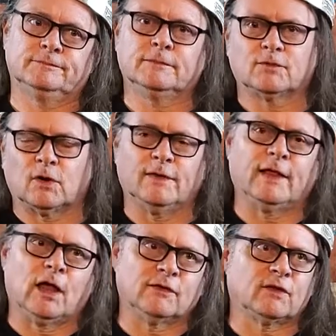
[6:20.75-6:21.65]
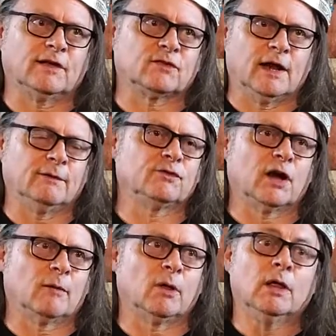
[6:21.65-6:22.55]
Sorry, they lost last night. It was
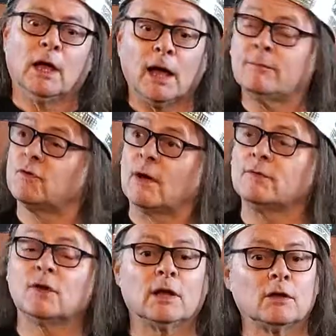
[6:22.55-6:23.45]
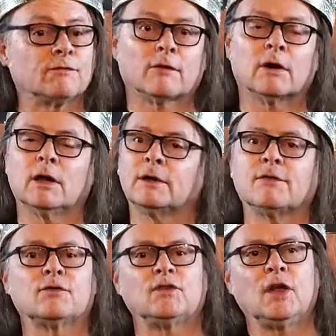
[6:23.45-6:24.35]
terrible. So I was going to look for
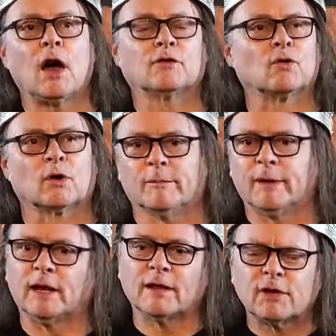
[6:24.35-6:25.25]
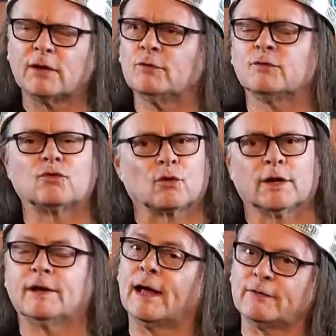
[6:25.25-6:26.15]
another Seahawks ornament. I've gone to a store
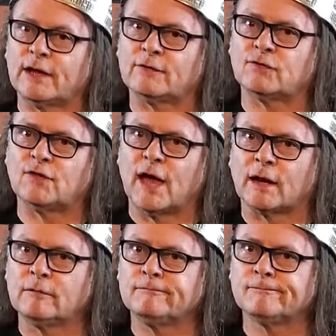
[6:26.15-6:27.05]
in downtown Seattle